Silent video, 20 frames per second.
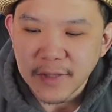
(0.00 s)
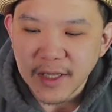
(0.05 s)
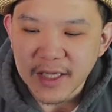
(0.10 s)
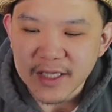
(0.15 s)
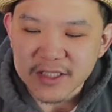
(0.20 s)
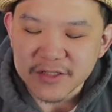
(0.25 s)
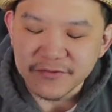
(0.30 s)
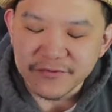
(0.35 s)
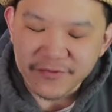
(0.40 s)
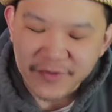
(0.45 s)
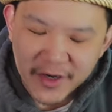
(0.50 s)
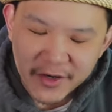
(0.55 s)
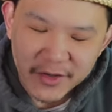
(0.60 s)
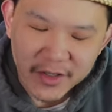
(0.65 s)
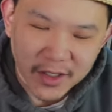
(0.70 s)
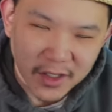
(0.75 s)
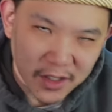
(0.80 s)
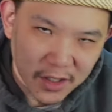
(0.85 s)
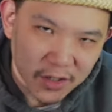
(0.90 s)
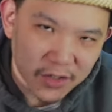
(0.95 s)
it's very
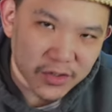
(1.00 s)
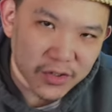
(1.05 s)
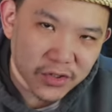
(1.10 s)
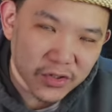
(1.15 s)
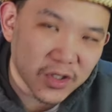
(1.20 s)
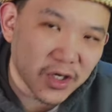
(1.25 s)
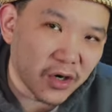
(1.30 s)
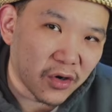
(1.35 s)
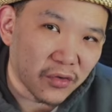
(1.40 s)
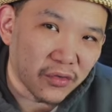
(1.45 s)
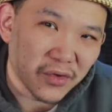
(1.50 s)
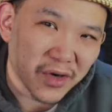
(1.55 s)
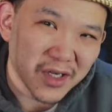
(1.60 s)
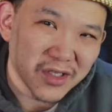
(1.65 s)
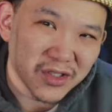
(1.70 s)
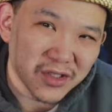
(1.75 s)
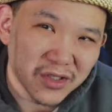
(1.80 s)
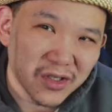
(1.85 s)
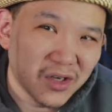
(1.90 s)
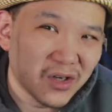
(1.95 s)
close to the
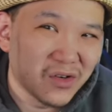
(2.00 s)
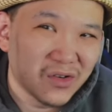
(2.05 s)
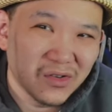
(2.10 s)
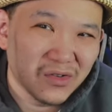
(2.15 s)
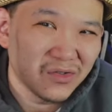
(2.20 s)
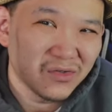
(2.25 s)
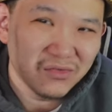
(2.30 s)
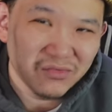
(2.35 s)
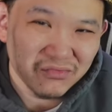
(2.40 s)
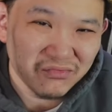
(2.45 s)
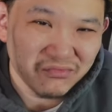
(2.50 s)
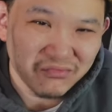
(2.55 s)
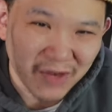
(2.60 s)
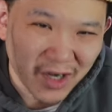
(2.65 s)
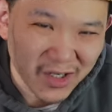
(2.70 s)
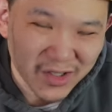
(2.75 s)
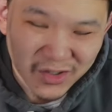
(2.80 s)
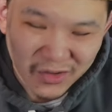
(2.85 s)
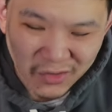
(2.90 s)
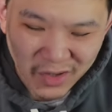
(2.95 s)
original
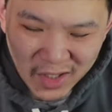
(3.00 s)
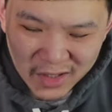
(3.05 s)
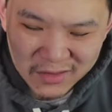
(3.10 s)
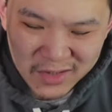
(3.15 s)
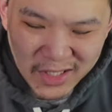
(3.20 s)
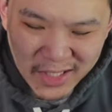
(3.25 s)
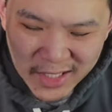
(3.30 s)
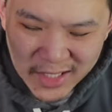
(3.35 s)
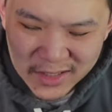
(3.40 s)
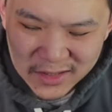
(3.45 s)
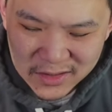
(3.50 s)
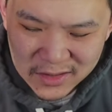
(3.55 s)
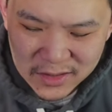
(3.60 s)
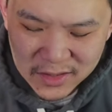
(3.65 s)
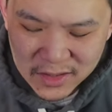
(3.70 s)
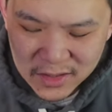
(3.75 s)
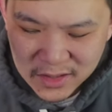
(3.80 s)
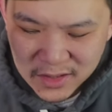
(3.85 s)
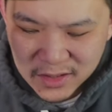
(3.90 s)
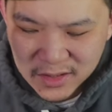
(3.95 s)
Undercrown 10.
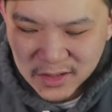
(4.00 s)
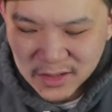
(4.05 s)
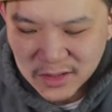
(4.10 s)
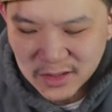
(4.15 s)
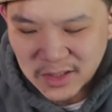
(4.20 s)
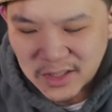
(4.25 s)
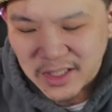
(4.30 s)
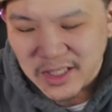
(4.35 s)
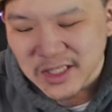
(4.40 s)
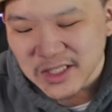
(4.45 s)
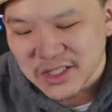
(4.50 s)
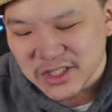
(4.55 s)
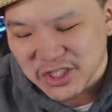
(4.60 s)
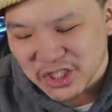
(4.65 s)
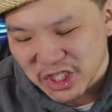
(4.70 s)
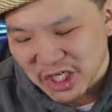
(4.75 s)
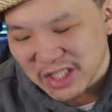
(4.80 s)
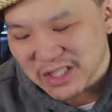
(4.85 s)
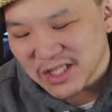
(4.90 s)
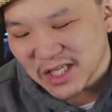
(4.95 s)
It's
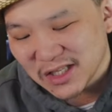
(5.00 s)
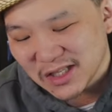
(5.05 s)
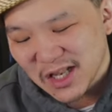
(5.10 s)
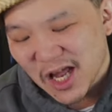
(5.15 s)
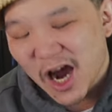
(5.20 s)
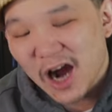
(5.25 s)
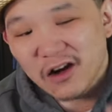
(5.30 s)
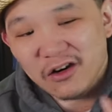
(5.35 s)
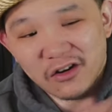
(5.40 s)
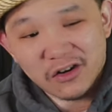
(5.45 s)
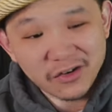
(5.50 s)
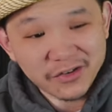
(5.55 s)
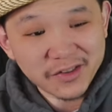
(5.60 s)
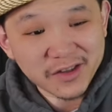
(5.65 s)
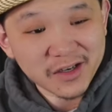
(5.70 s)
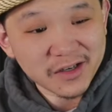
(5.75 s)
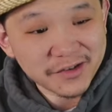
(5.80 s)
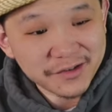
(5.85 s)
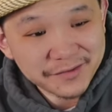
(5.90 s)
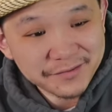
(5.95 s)
just a lot
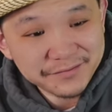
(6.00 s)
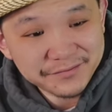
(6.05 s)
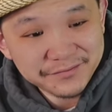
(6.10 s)
earthier.